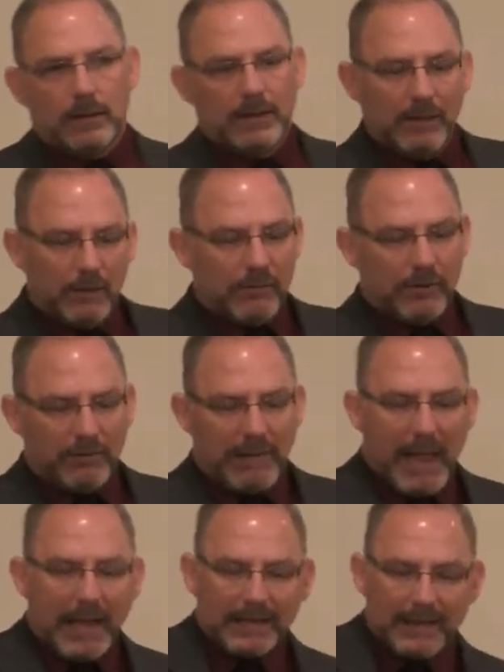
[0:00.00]
here they're
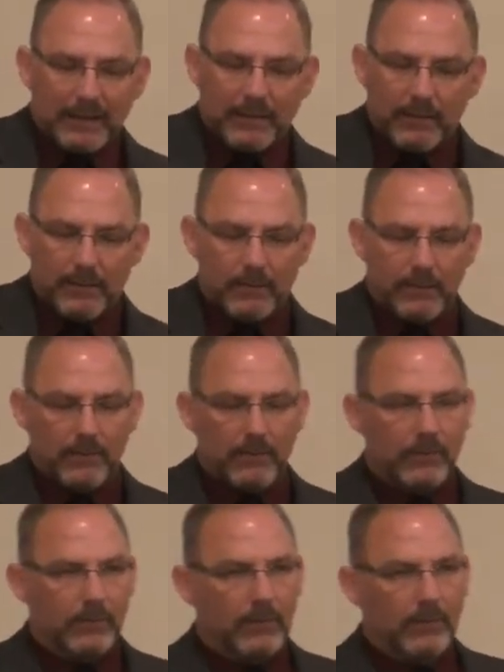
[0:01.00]
lacking
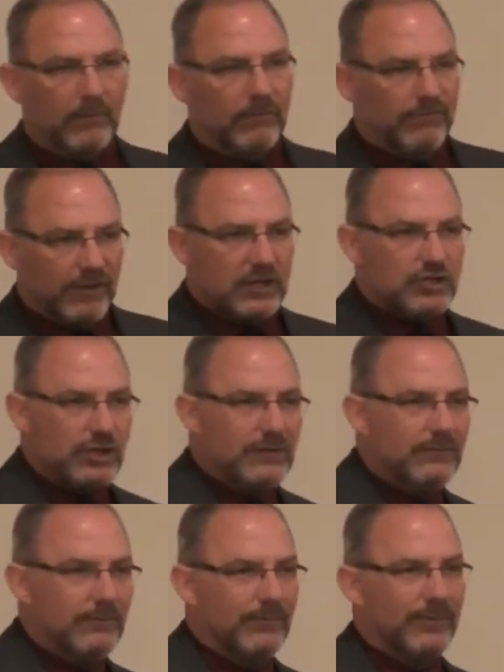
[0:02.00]

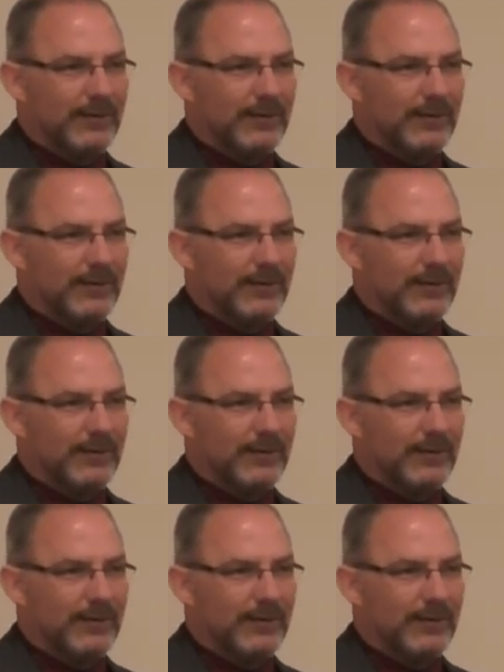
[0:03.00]
vision